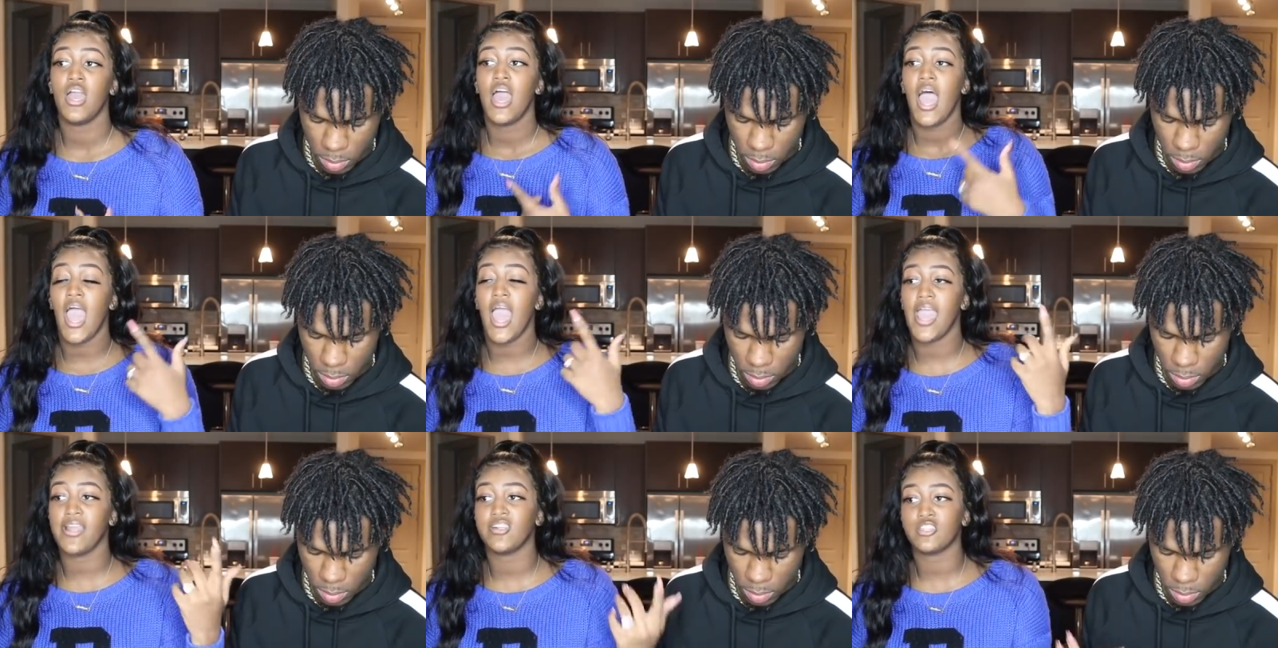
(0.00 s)
Speaker 1: I
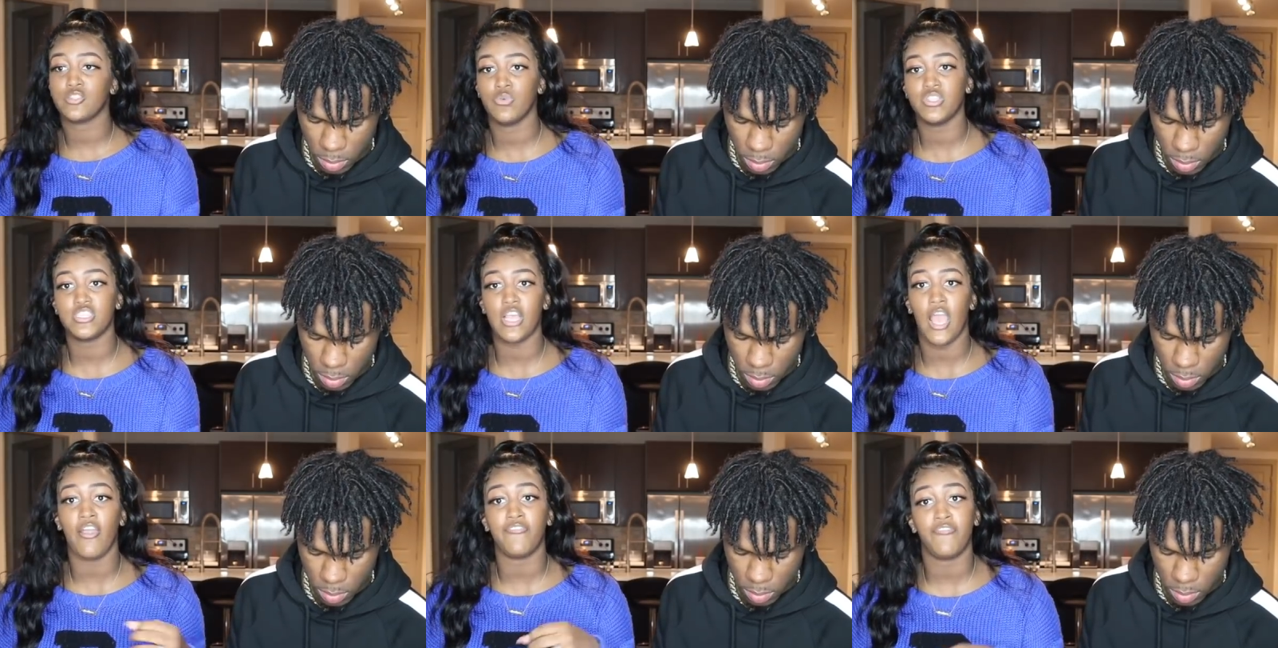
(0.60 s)
had to switch
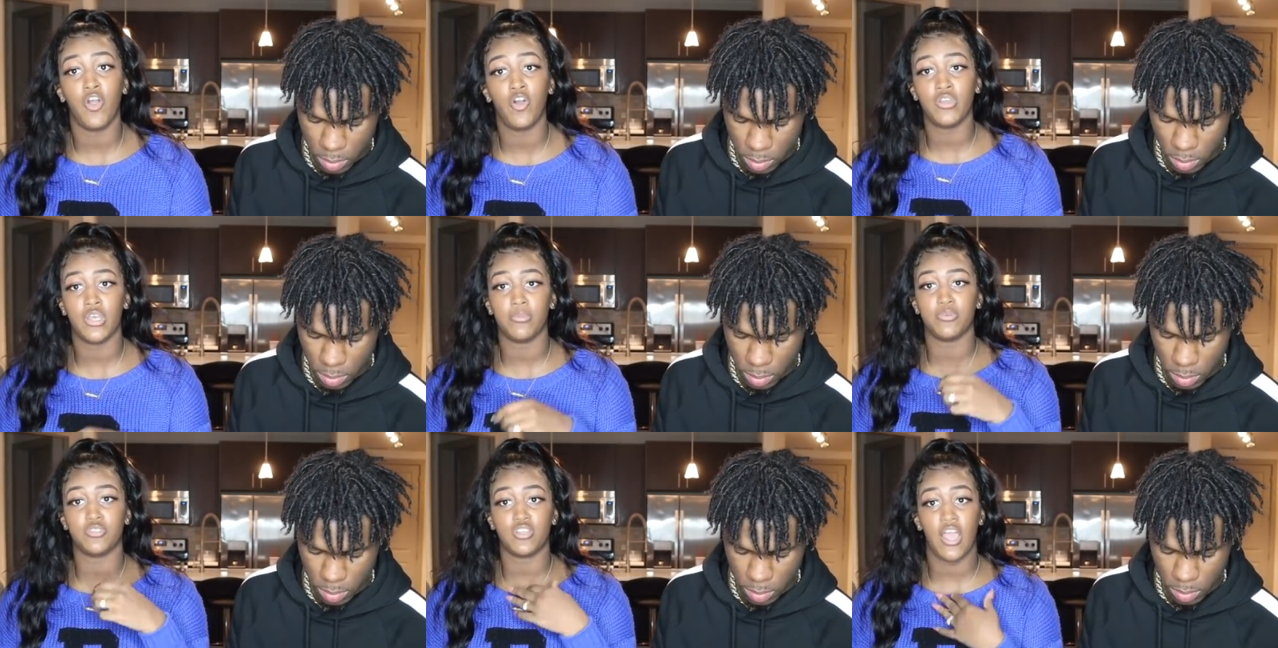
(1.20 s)
our phone
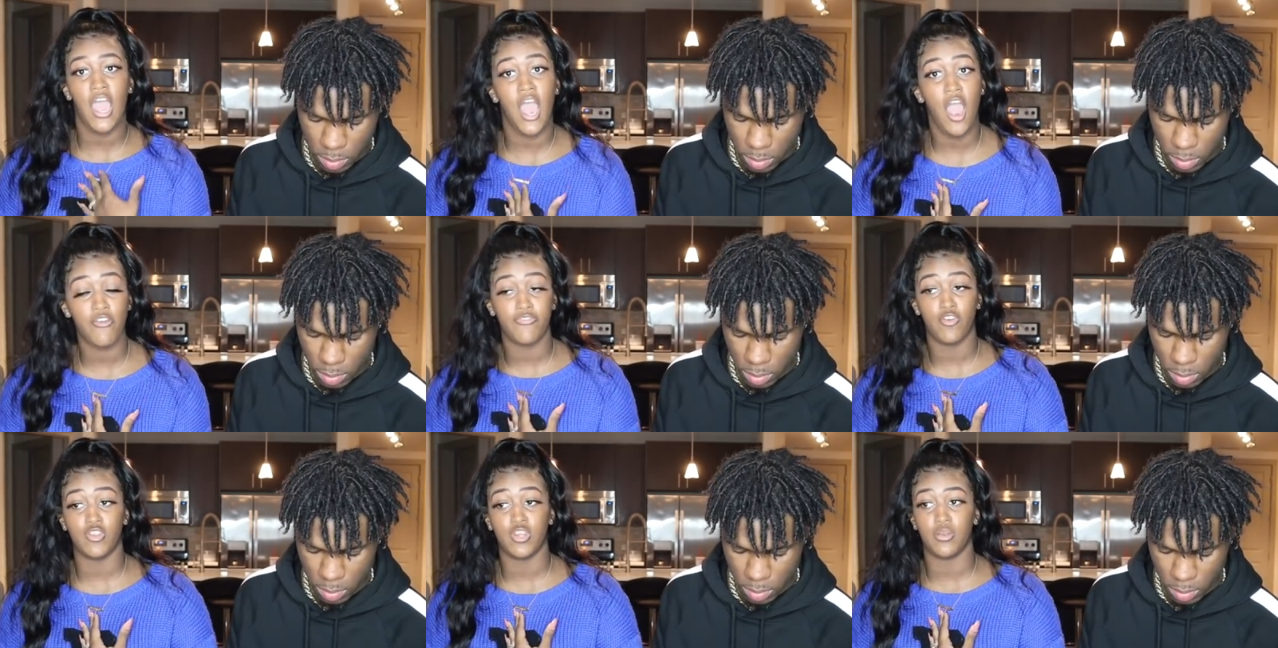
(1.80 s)
numbers to our
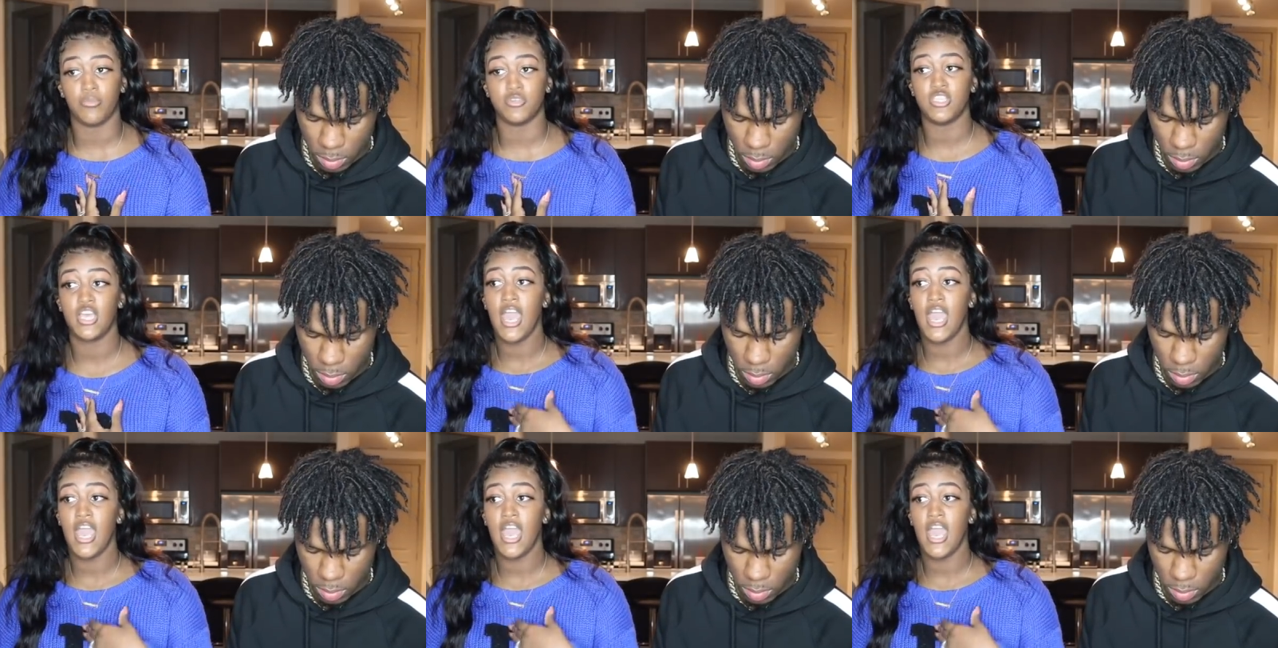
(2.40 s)
phone numbers.